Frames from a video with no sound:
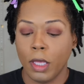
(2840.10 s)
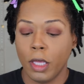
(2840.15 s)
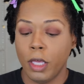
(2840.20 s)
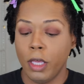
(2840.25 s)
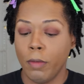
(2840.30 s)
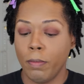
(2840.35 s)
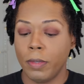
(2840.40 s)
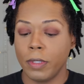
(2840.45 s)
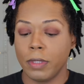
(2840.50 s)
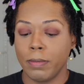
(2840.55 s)

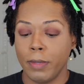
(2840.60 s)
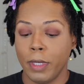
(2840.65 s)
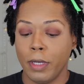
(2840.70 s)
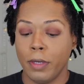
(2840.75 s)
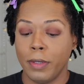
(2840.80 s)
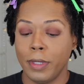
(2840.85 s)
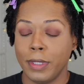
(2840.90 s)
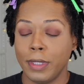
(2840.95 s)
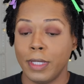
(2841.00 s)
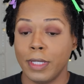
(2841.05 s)
Cupid's
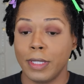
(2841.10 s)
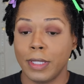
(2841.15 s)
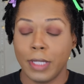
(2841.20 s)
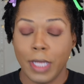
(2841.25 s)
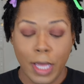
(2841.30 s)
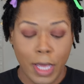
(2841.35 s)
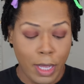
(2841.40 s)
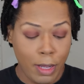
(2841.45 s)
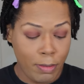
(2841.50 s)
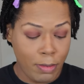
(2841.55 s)
bow is the
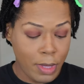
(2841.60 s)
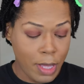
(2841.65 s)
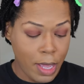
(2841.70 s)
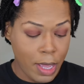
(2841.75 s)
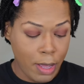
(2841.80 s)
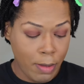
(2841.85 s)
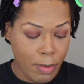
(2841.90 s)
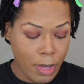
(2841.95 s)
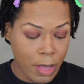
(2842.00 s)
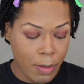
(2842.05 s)
same
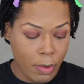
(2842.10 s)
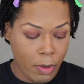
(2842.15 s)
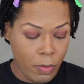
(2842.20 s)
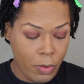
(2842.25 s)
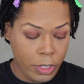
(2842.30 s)
thing, baby.